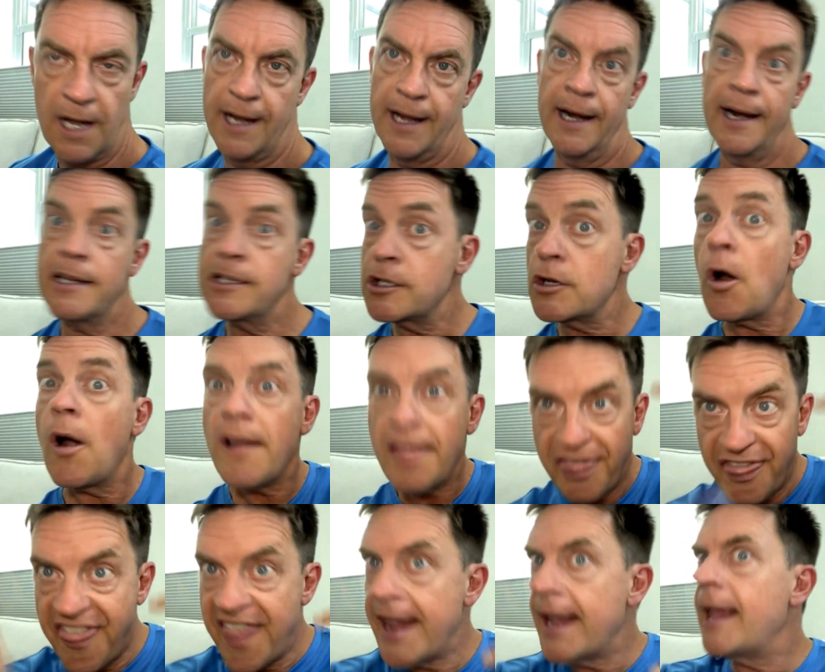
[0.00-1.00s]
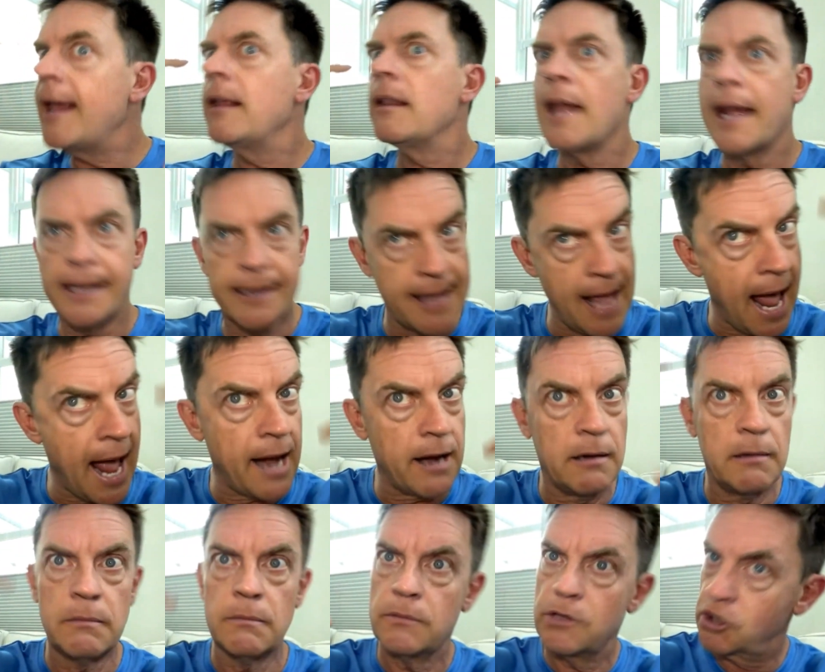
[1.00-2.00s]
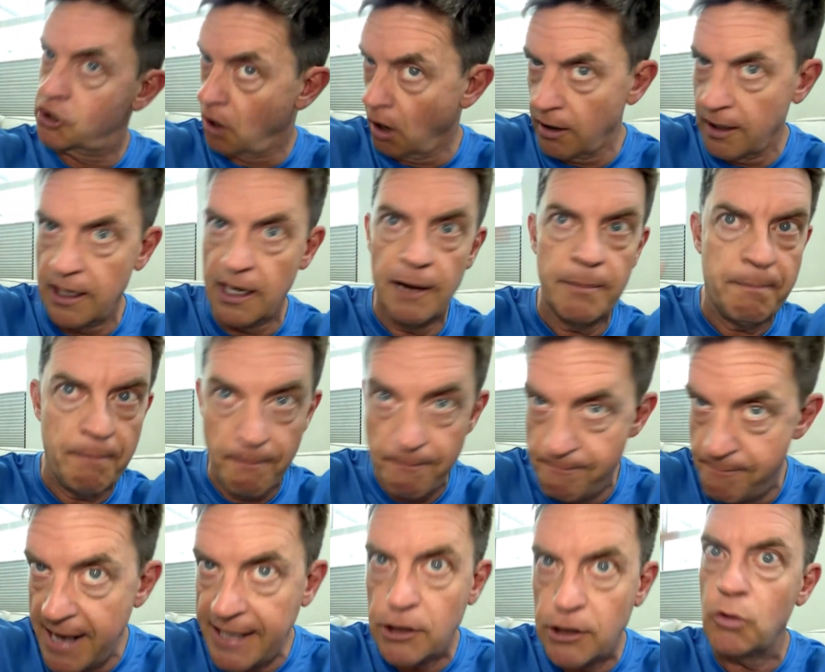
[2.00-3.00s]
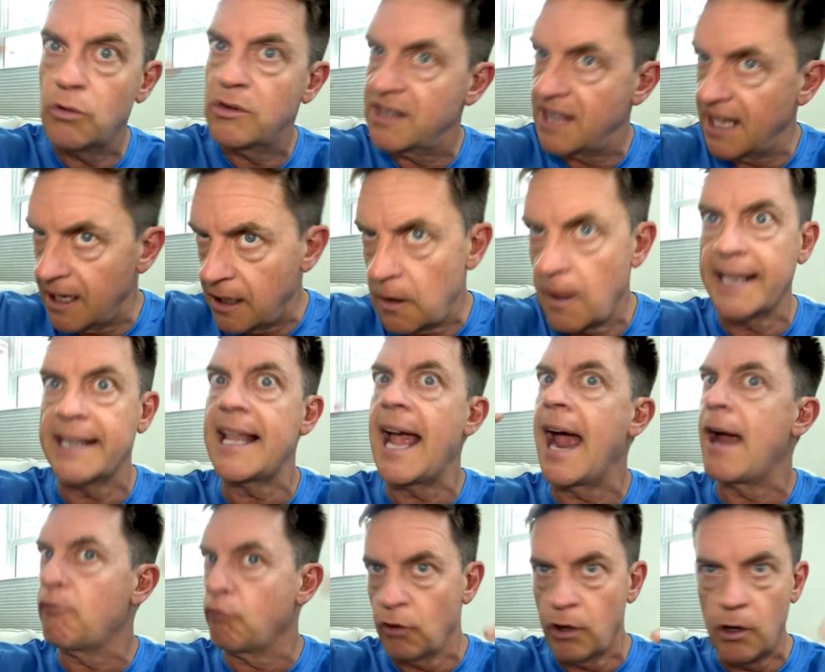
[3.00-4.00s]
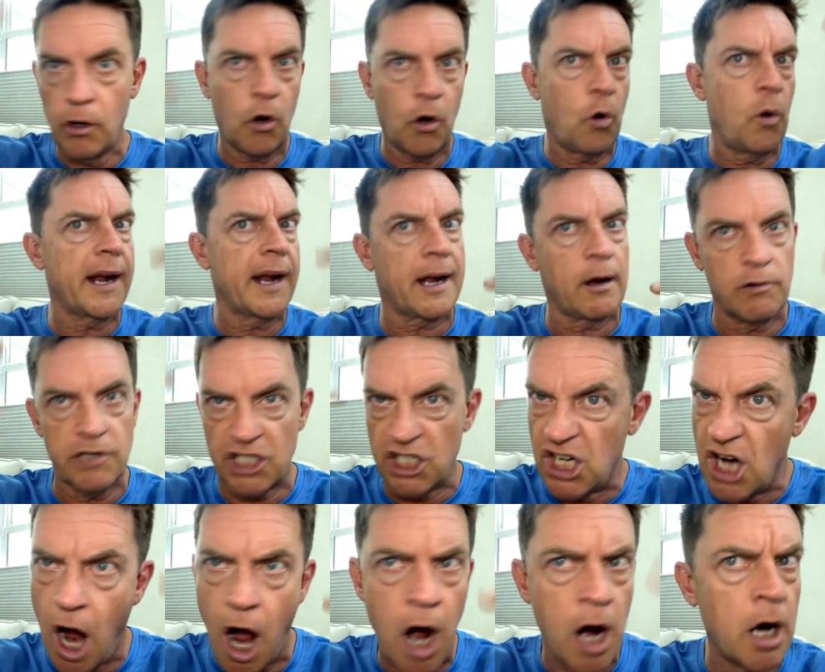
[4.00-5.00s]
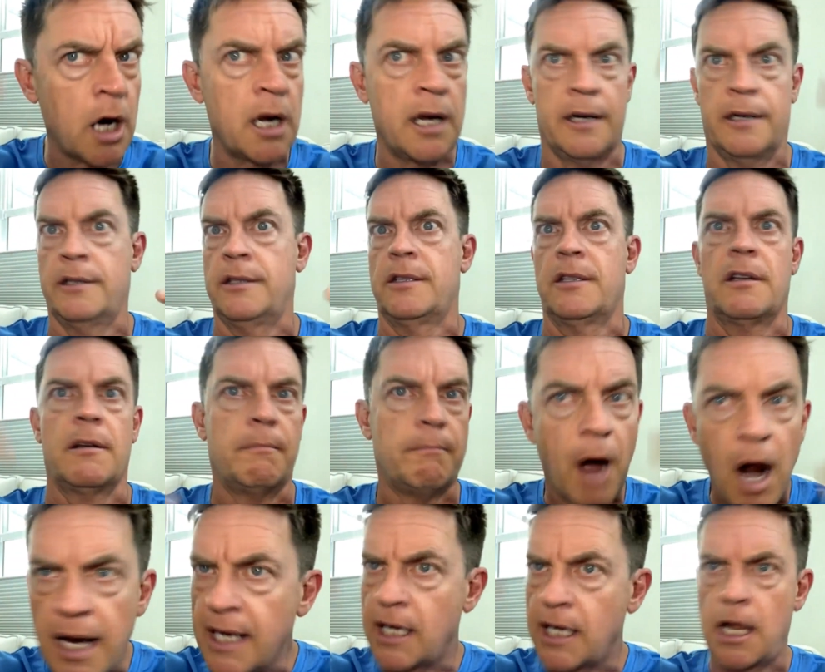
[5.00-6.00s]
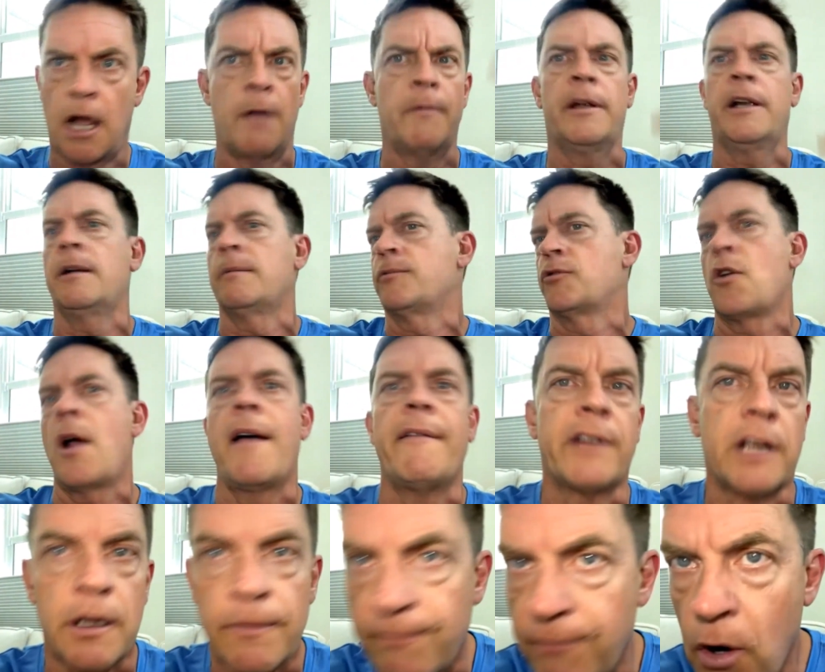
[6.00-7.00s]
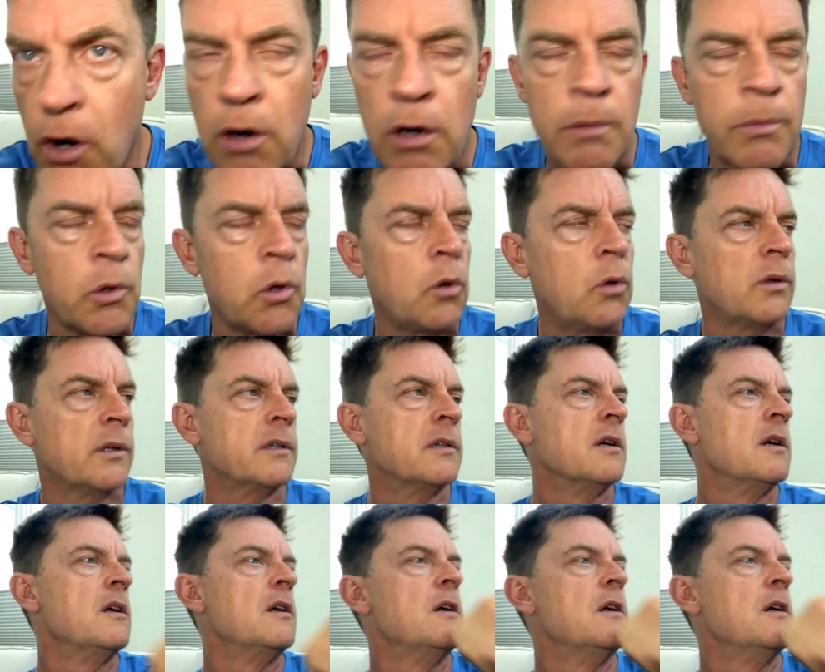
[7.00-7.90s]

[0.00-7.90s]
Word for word: And I started thinking like that. It makes you think like that real quick. I was young, and there's money coming. I'm driving a convertible, and